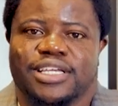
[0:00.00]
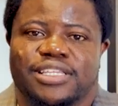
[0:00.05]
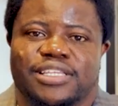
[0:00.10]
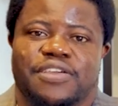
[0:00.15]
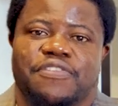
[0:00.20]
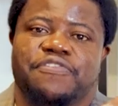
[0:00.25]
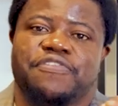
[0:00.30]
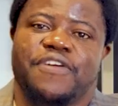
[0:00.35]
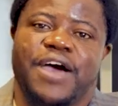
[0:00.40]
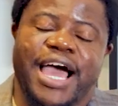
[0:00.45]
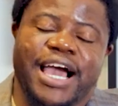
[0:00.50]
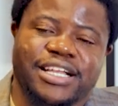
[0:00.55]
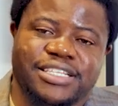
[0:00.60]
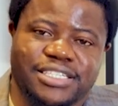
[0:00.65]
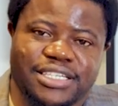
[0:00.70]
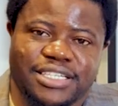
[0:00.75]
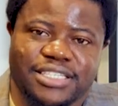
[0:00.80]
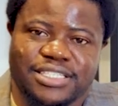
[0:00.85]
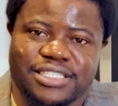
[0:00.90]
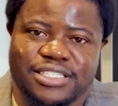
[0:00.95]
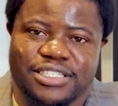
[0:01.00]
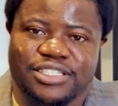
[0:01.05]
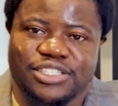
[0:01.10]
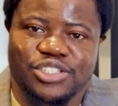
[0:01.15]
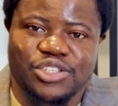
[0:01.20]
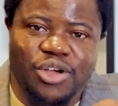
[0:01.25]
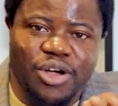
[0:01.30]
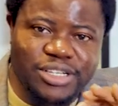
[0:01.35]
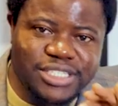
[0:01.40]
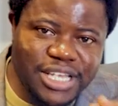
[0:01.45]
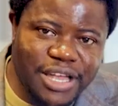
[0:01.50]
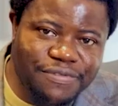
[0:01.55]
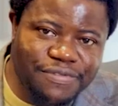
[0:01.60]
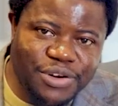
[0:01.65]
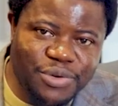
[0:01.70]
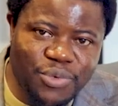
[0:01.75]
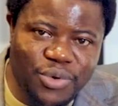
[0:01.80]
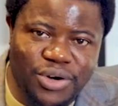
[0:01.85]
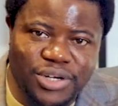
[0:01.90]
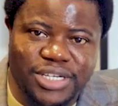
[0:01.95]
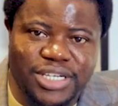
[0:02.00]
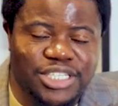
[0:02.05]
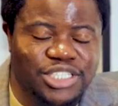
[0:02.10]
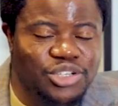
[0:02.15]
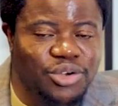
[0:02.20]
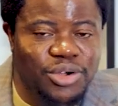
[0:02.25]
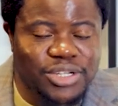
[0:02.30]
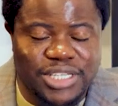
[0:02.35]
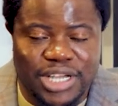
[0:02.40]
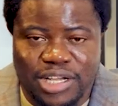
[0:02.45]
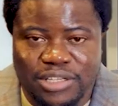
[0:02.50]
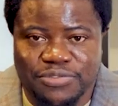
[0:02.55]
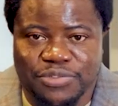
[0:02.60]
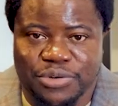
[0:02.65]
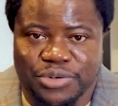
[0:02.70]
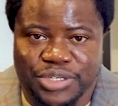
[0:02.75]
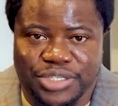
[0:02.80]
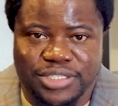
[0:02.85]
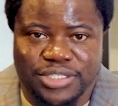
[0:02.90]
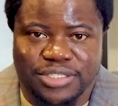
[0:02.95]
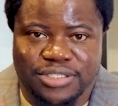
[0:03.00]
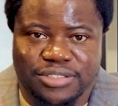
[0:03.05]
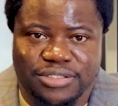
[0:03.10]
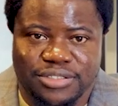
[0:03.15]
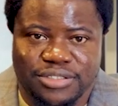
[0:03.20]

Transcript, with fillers: The fact is, not everyone is cut out for it.